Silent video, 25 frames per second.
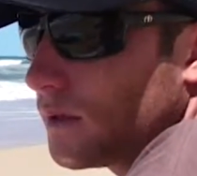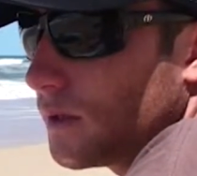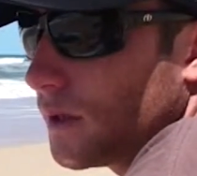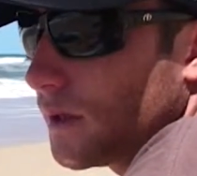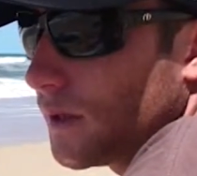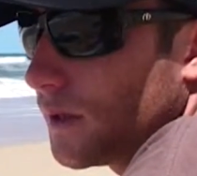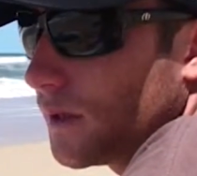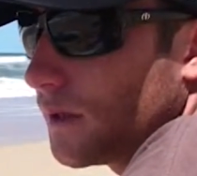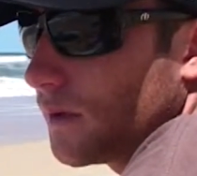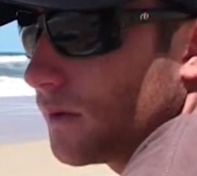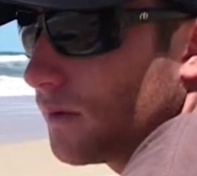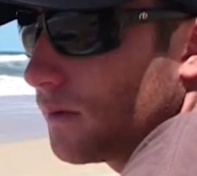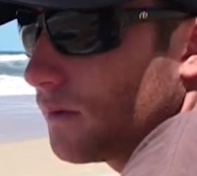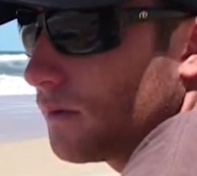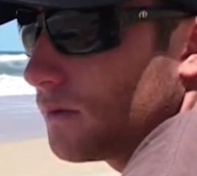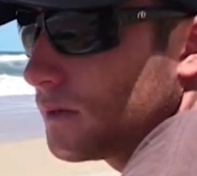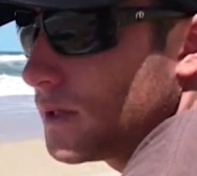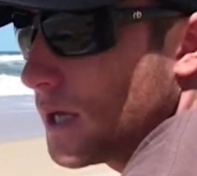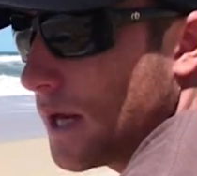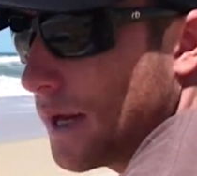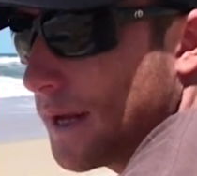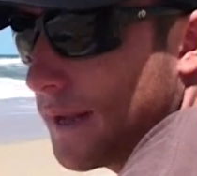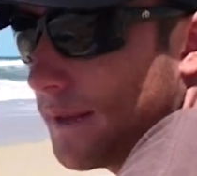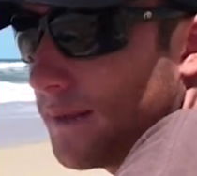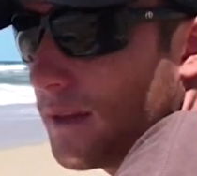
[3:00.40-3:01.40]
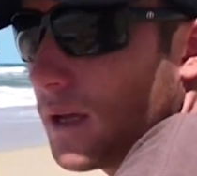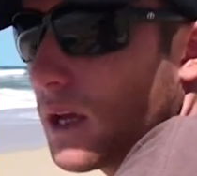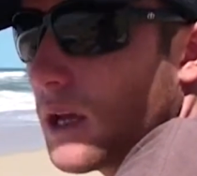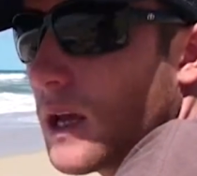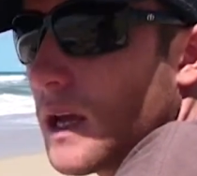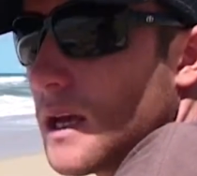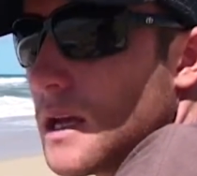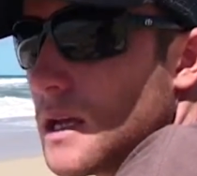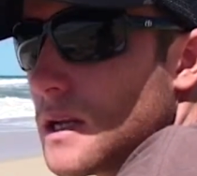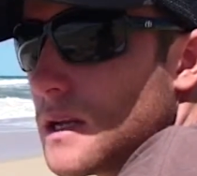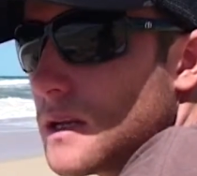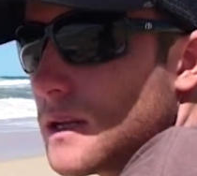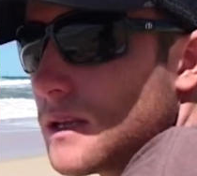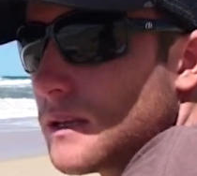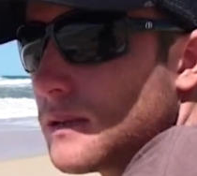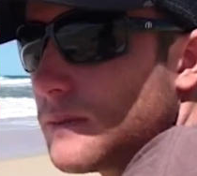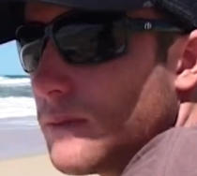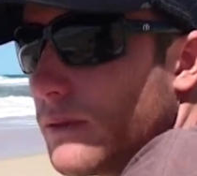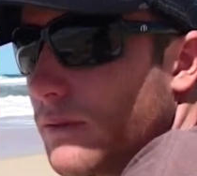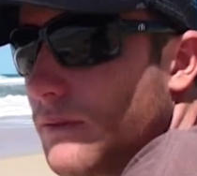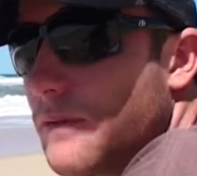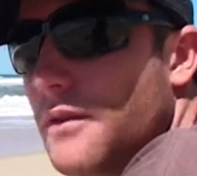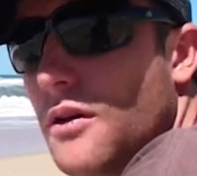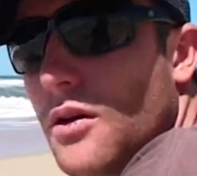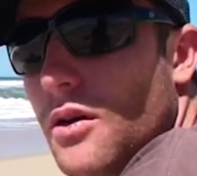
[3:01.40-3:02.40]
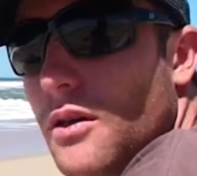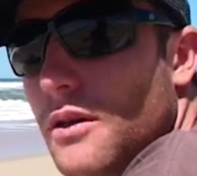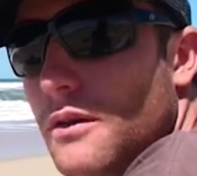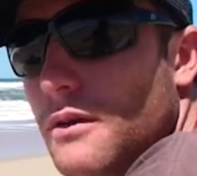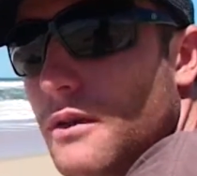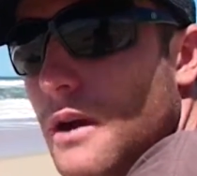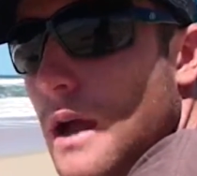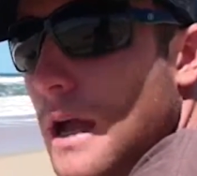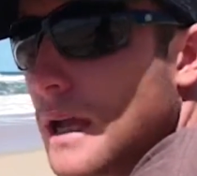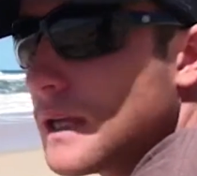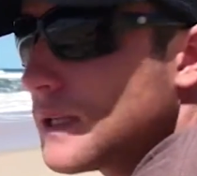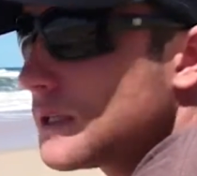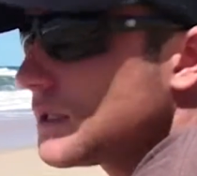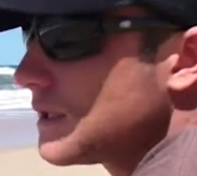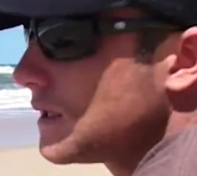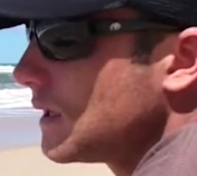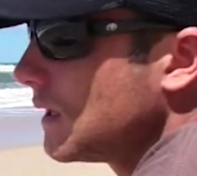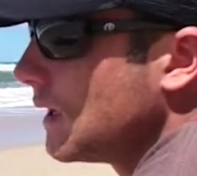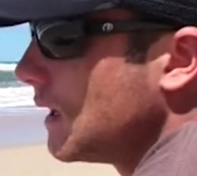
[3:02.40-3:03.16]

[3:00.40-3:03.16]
to checking the conditions before the race,